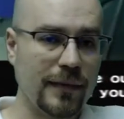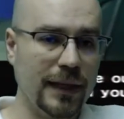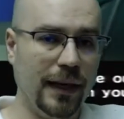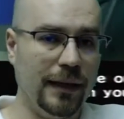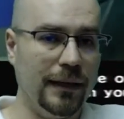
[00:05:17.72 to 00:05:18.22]

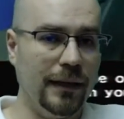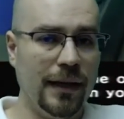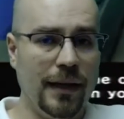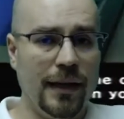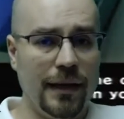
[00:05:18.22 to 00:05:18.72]

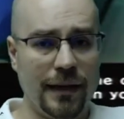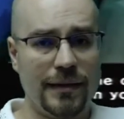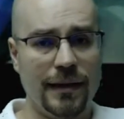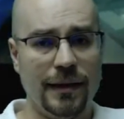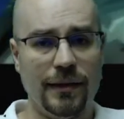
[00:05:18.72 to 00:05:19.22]
The
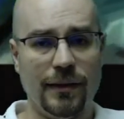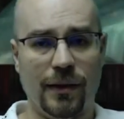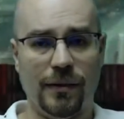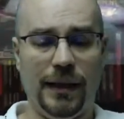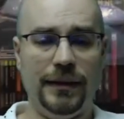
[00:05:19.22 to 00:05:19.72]
next thing to
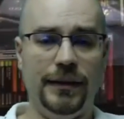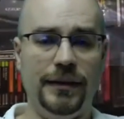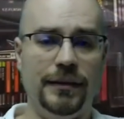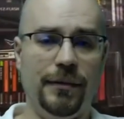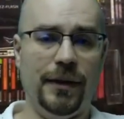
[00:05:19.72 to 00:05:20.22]
talk about
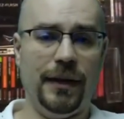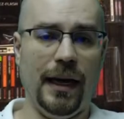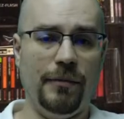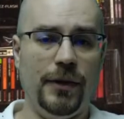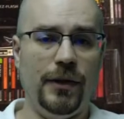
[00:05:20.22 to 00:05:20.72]
is some of the
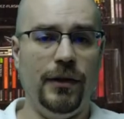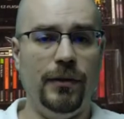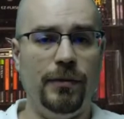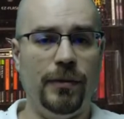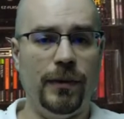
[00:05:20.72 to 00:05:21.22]

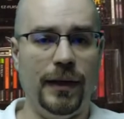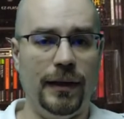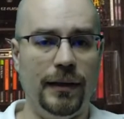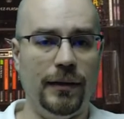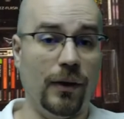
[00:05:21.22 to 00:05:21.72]
GameCube,
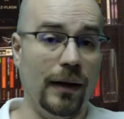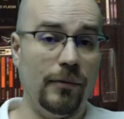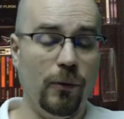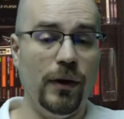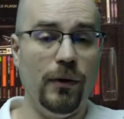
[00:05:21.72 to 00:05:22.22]
or like
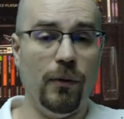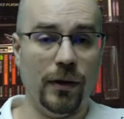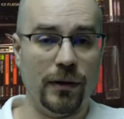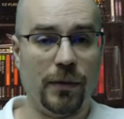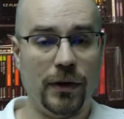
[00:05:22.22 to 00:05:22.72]
when you want
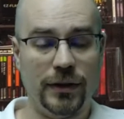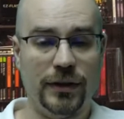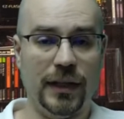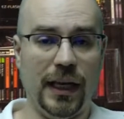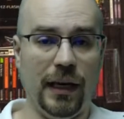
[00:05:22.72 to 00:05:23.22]
to
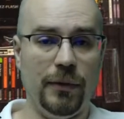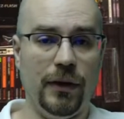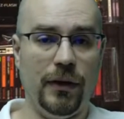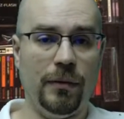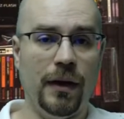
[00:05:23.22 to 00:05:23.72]
purchase a
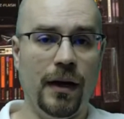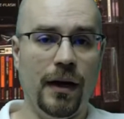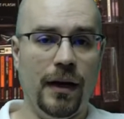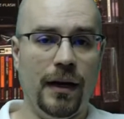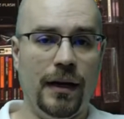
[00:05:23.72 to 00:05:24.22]
GameCube.
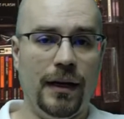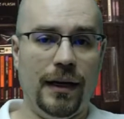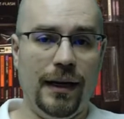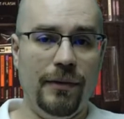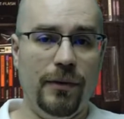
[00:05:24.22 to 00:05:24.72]

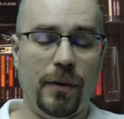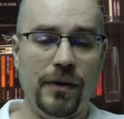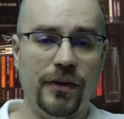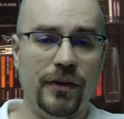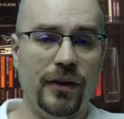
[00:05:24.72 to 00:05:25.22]
If you
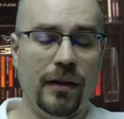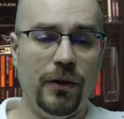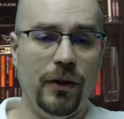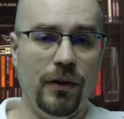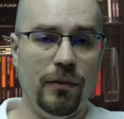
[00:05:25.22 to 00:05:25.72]
purchase a
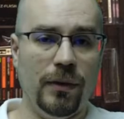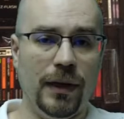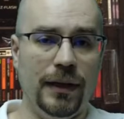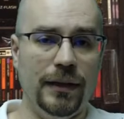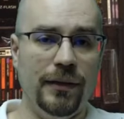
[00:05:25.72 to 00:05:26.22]
GameCube,
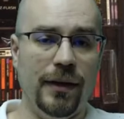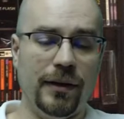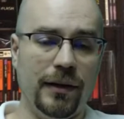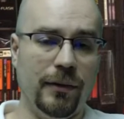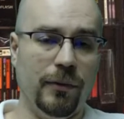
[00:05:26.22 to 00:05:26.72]
you
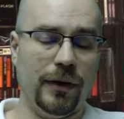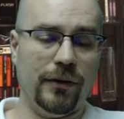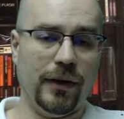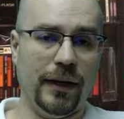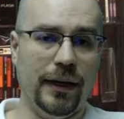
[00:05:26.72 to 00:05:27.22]
definitely want to
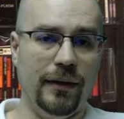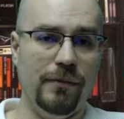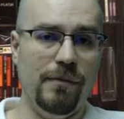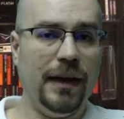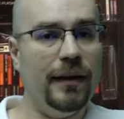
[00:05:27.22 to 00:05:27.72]
try to get as
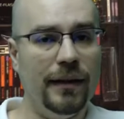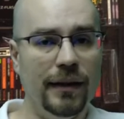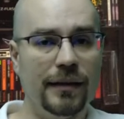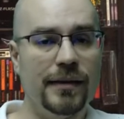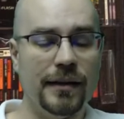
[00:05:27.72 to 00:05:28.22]
many of the
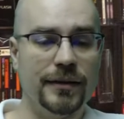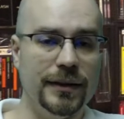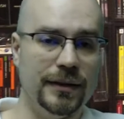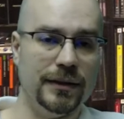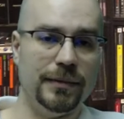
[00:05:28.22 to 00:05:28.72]

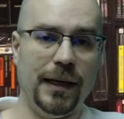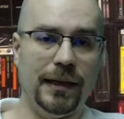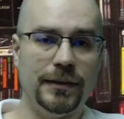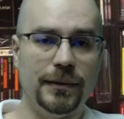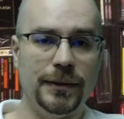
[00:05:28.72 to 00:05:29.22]
accessories as
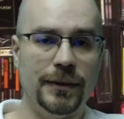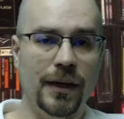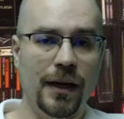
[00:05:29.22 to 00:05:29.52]
possible.